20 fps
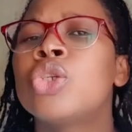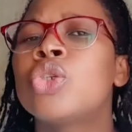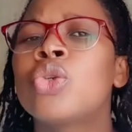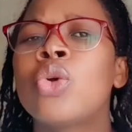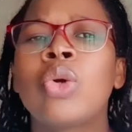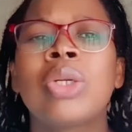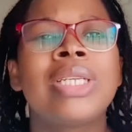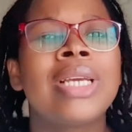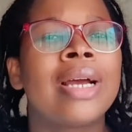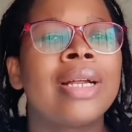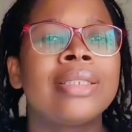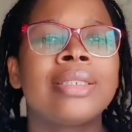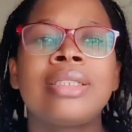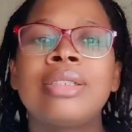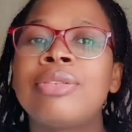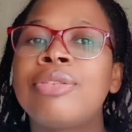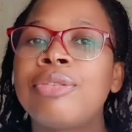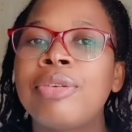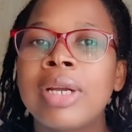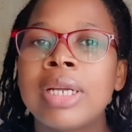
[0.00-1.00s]
So there are
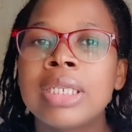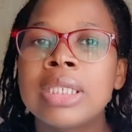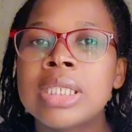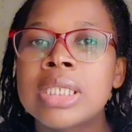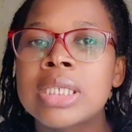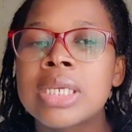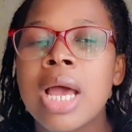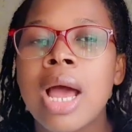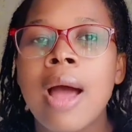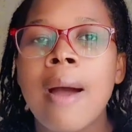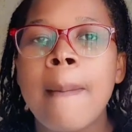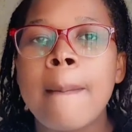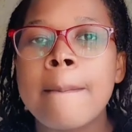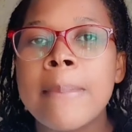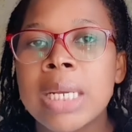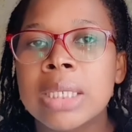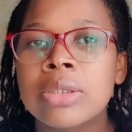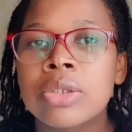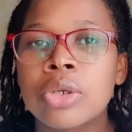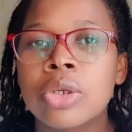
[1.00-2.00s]
different
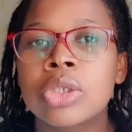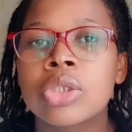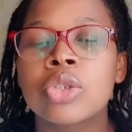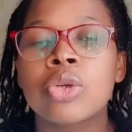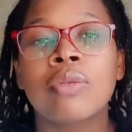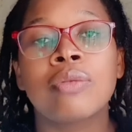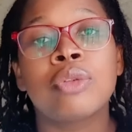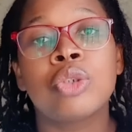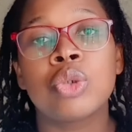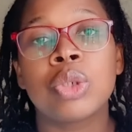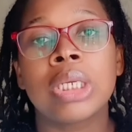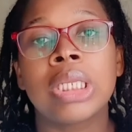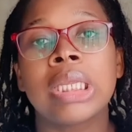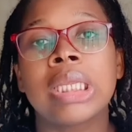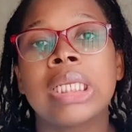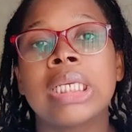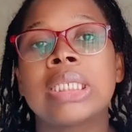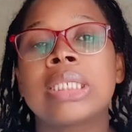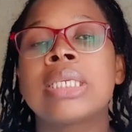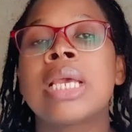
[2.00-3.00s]
methods of
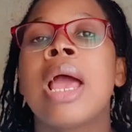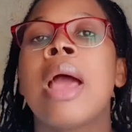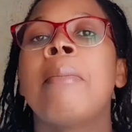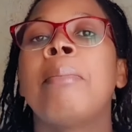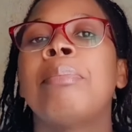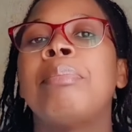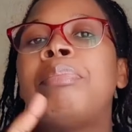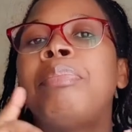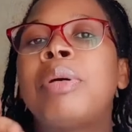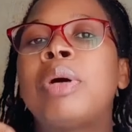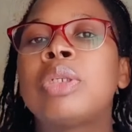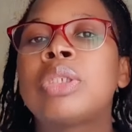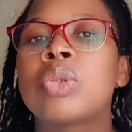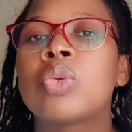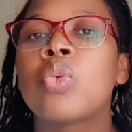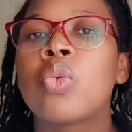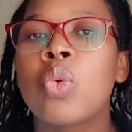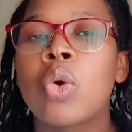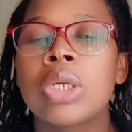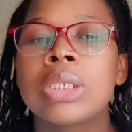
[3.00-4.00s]
doing this, but
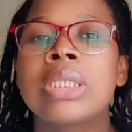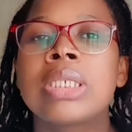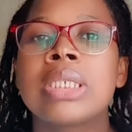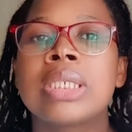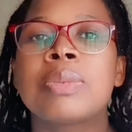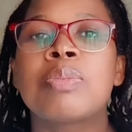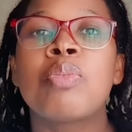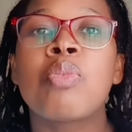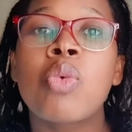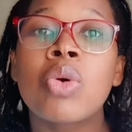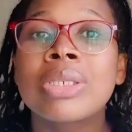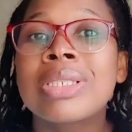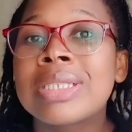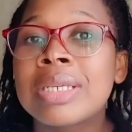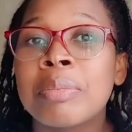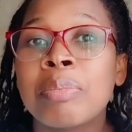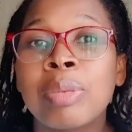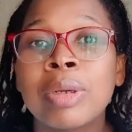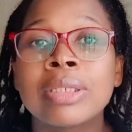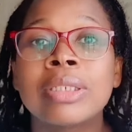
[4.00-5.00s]
what is most
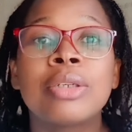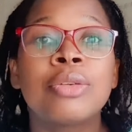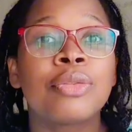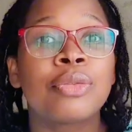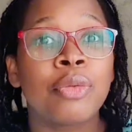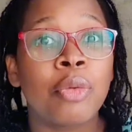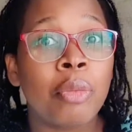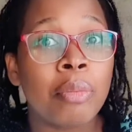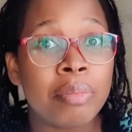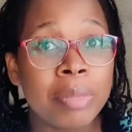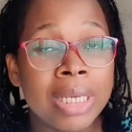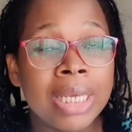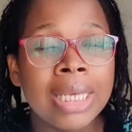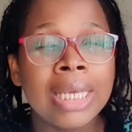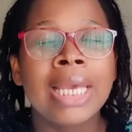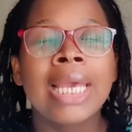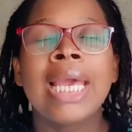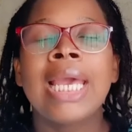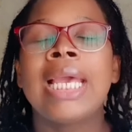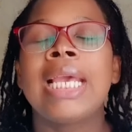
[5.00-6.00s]
important for me
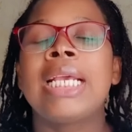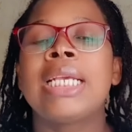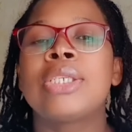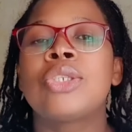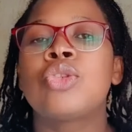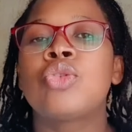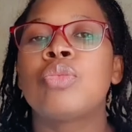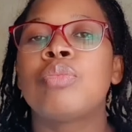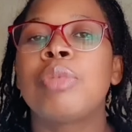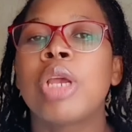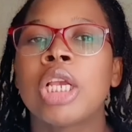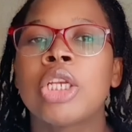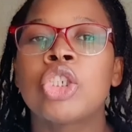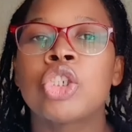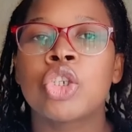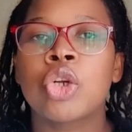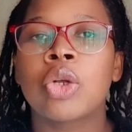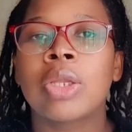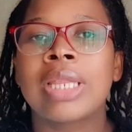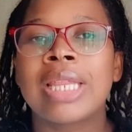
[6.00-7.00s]
is to make
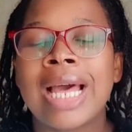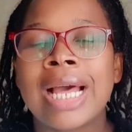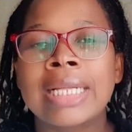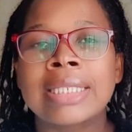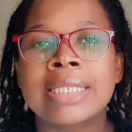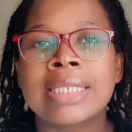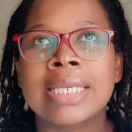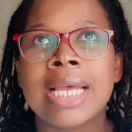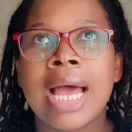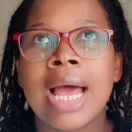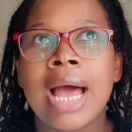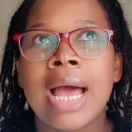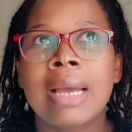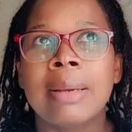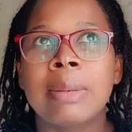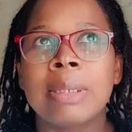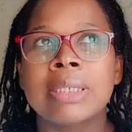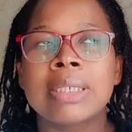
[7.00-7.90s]
sure that I